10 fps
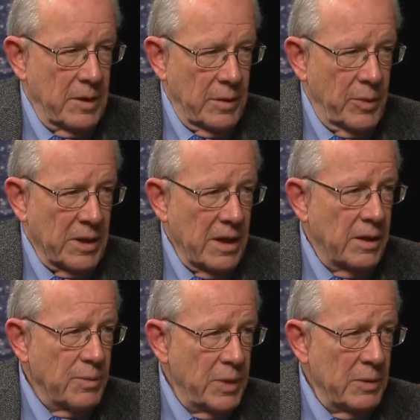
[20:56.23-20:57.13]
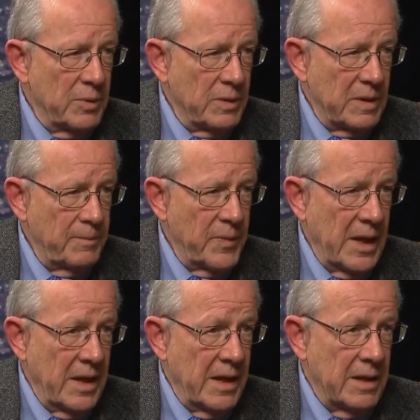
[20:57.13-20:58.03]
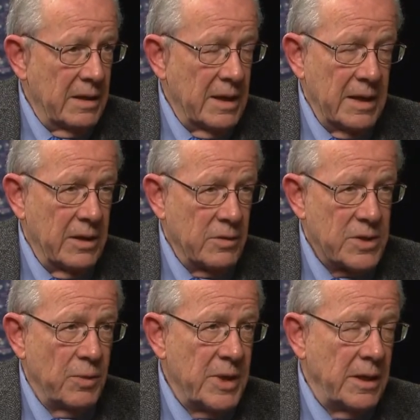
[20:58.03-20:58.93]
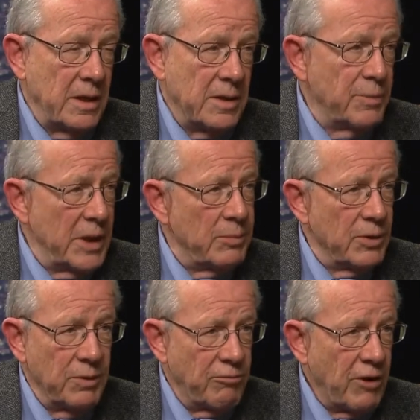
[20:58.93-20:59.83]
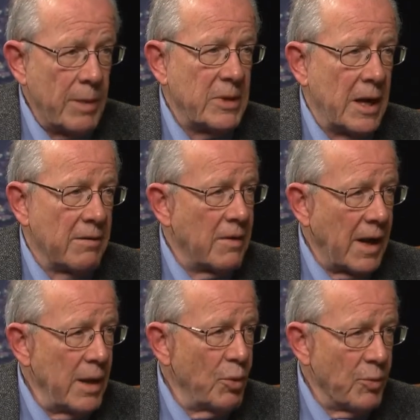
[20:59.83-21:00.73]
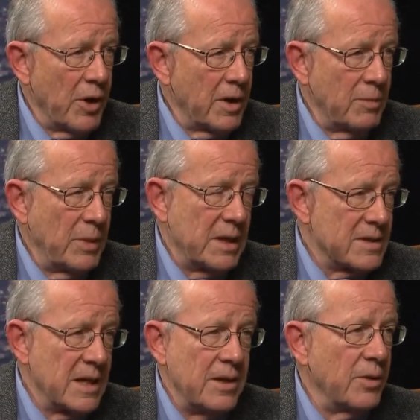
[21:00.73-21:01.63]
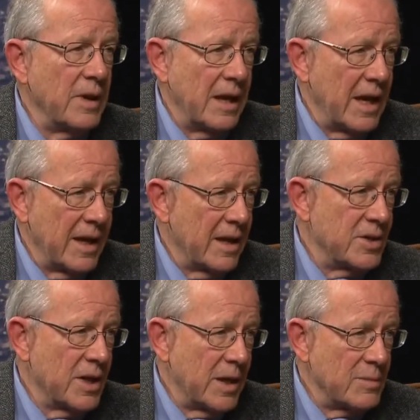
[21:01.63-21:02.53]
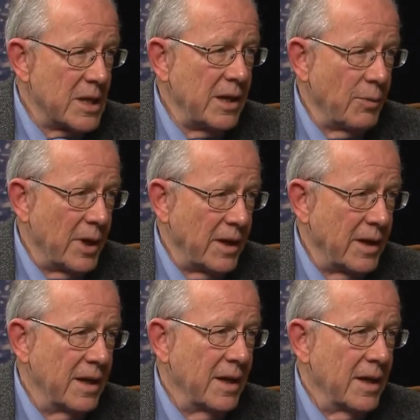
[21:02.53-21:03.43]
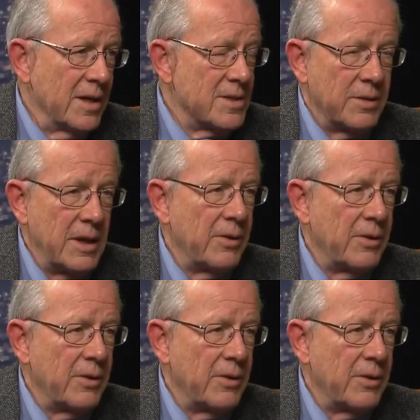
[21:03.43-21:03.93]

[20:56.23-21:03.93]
among young people, and there's so many young people who've dropped out of the labor market because they know they can't get jobs anyway, so they